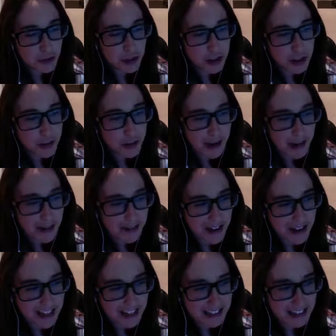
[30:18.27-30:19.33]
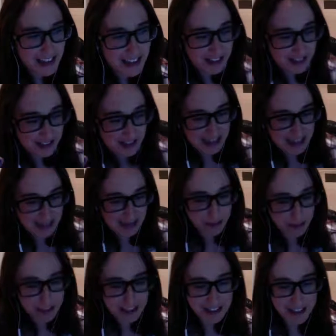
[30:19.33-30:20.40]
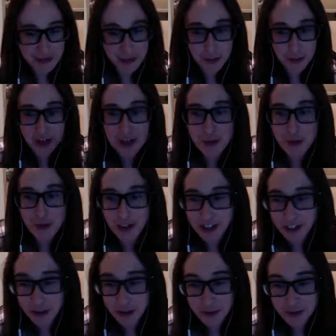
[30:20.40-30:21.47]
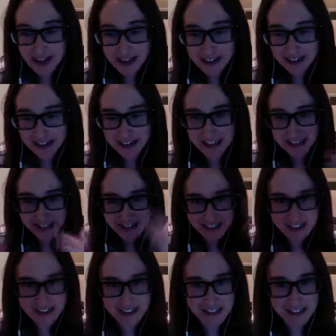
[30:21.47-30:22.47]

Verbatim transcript: have any plans for where you want to go next? Like, is this